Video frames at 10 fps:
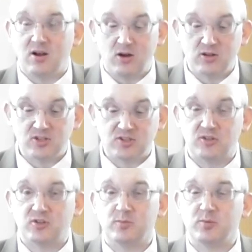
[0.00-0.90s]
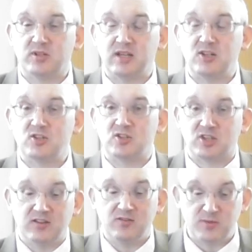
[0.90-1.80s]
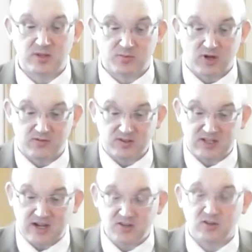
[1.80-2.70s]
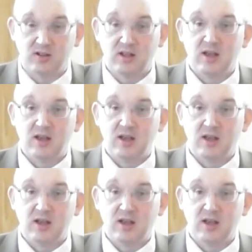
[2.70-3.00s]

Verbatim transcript: honest interpretation is given by the prophet Daniel,